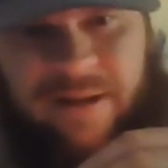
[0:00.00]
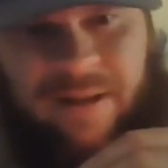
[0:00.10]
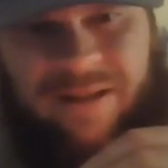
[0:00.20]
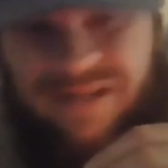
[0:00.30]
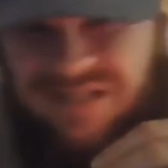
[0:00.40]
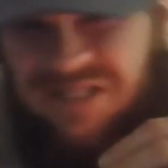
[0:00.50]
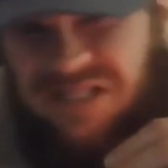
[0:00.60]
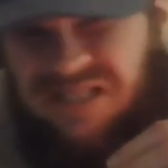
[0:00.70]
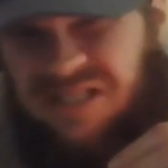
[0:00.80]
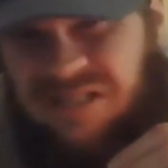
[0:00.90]
That's
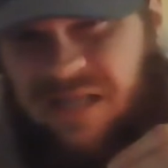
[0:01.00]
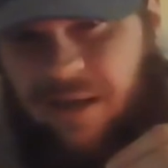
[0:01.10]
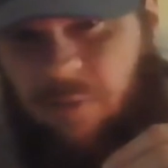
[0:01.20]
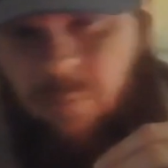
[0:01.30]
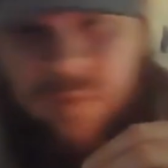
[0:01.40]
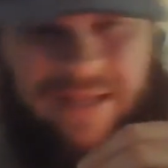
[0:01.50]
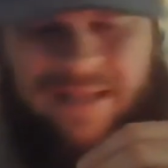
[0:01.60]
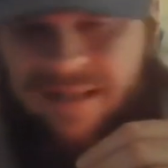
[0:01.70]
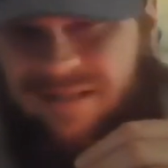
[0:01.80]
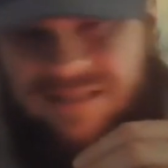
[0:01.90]
this is like a
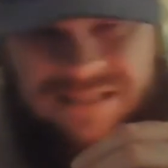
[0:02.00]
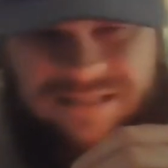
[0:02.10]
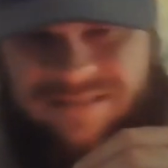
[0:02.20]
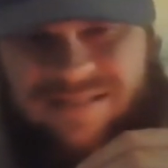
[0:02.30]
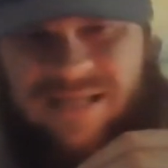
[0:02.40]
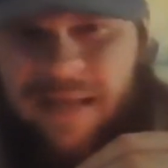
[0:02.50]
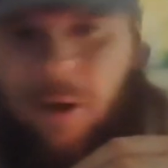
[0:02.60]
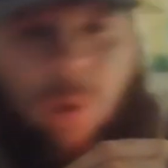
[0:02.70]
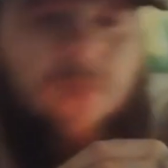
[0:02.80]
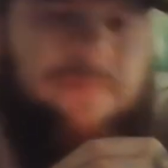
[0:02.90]
weekend that's, like
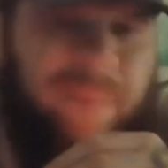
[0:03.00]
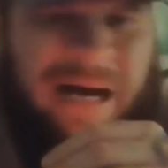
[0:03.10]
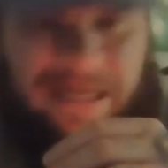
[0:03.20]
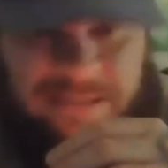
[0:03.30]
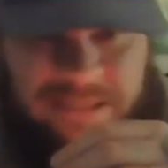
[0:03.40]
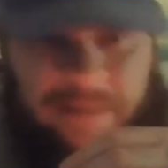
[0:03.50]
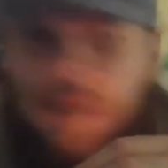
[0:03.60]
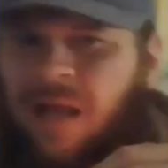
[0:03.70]
old boxing.